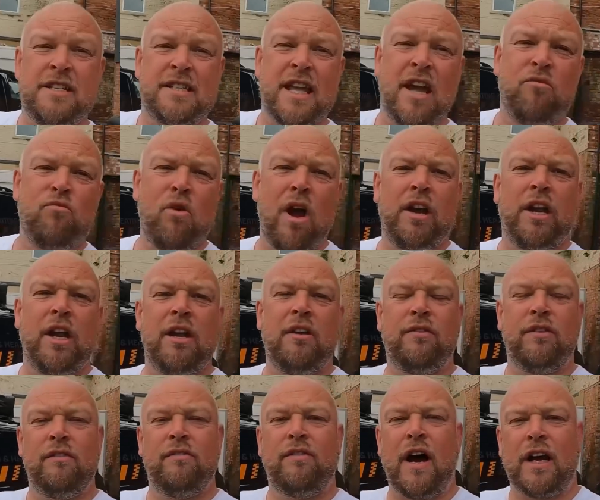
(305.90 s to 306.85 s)
It's then ready
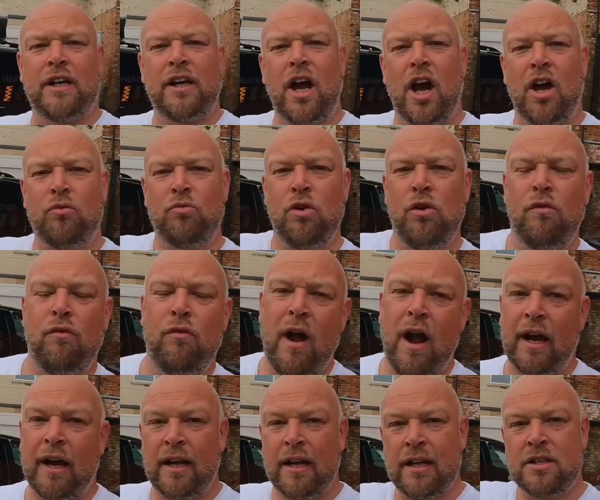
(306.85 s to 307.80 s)
for the Vanguard roof
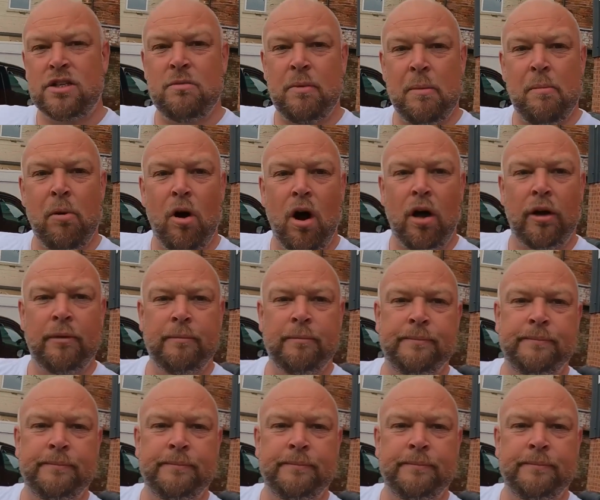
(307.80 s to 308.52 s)
rack to be put on.